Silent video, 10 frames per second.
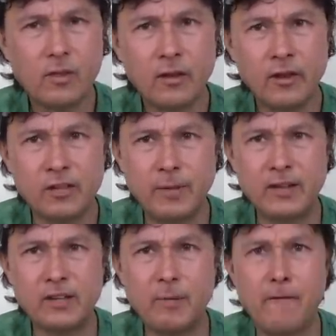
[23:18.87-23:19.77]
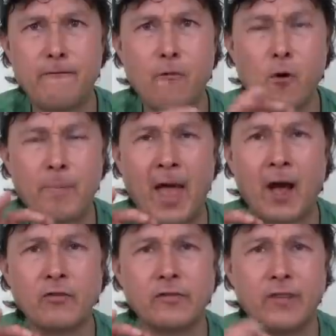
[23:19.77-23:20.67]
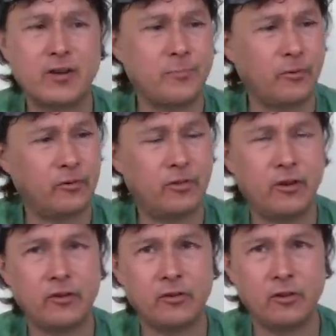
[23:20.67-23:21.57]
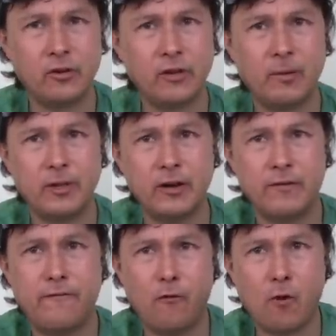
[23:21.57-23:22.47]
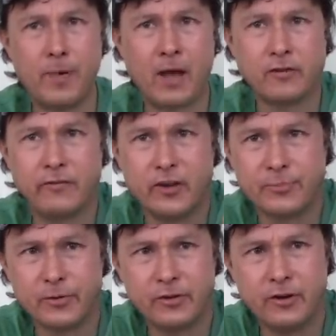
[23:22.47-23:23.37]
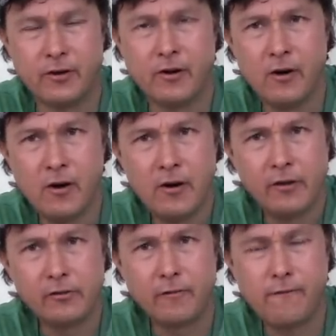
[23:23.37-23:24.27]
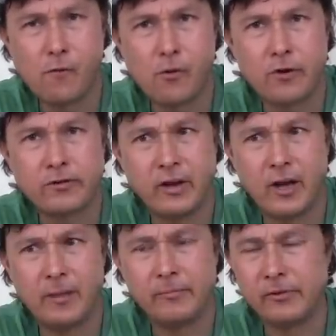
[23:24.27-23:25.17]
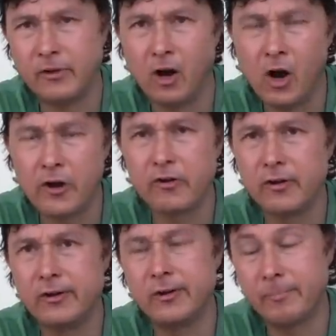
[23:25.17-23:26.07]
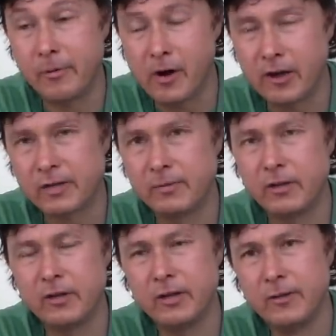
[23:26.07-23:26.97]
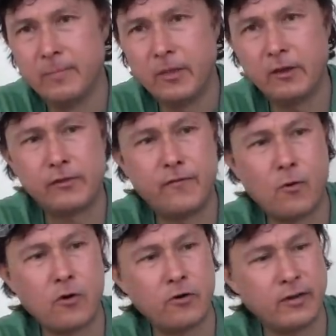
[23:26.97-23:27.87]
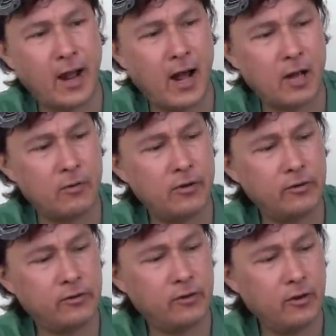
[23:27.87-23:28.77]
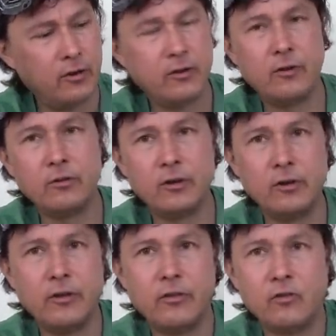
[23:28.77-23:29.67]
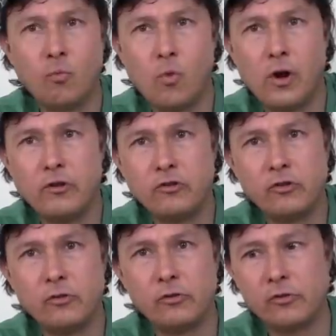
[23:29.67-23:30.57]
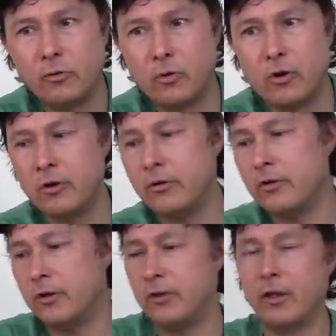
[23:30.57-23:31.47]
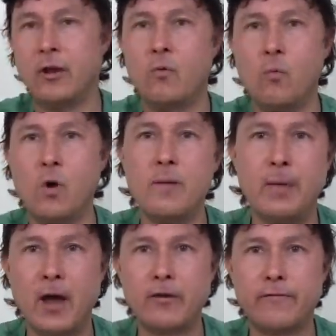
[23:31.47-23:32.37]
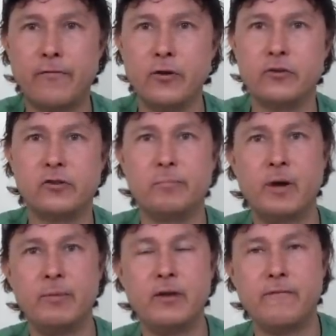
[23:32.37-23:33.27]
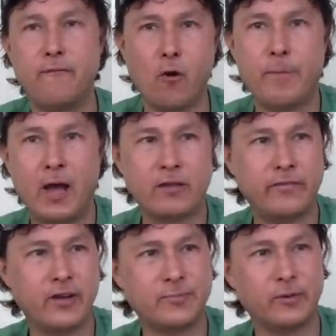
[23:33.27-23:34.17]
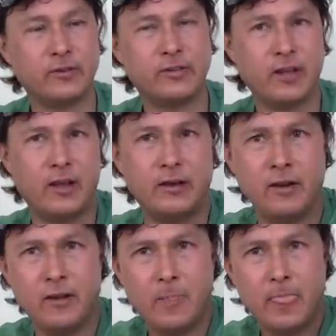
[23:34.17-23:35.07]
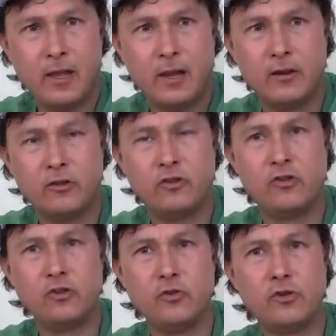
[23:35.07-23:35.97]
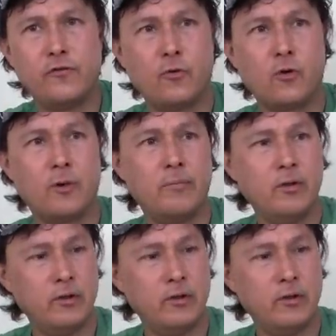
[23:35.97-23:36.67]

It's basically about four pounds of vegetables in there. So literally I'm getting four pounds of vegetables in here. So four times 100 approximately, it's 400 calories, you know, literally in this one juice. Or you could eat like one pound of fruit, but I'm eating four pounds of vegetables instead in its juice form.